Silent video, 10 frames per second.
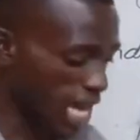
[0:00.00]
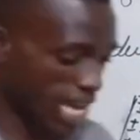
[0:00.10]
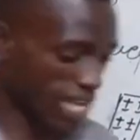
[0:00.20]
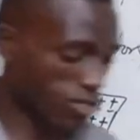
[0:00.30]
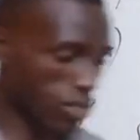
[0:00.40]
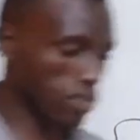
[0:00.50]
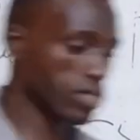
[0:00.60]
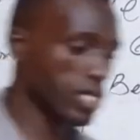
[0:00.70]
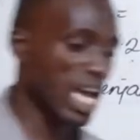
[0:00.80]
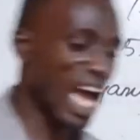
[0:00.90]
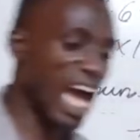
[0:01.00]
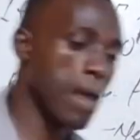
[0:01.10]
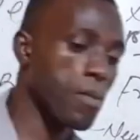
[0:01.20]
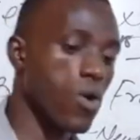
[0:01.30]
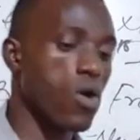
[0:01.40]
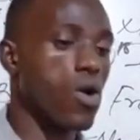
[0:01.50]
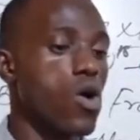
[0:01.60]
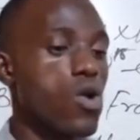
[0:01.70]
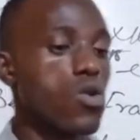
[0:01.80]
Electrons are more